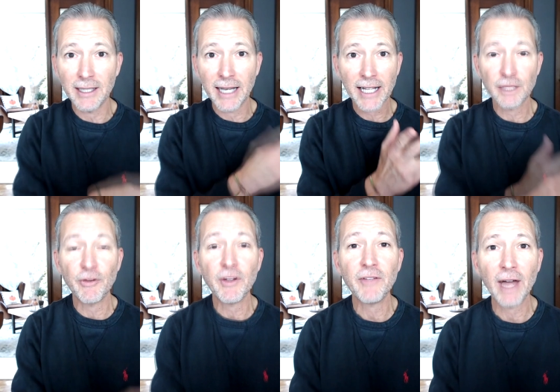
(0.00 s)
the next
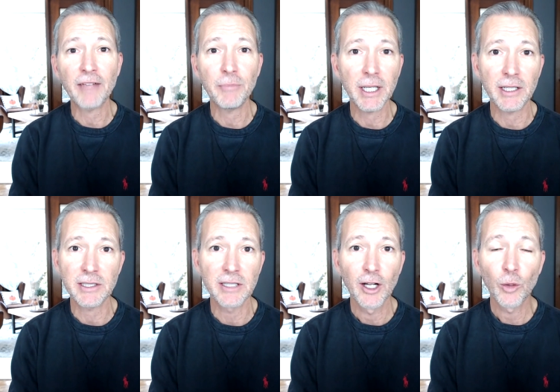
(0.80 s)
fifty-five
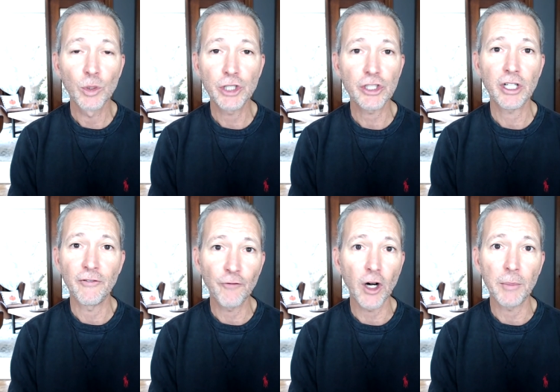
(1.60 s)
minutes were just
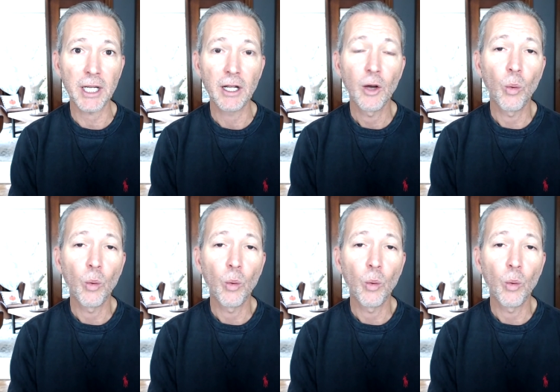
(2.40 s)
confirming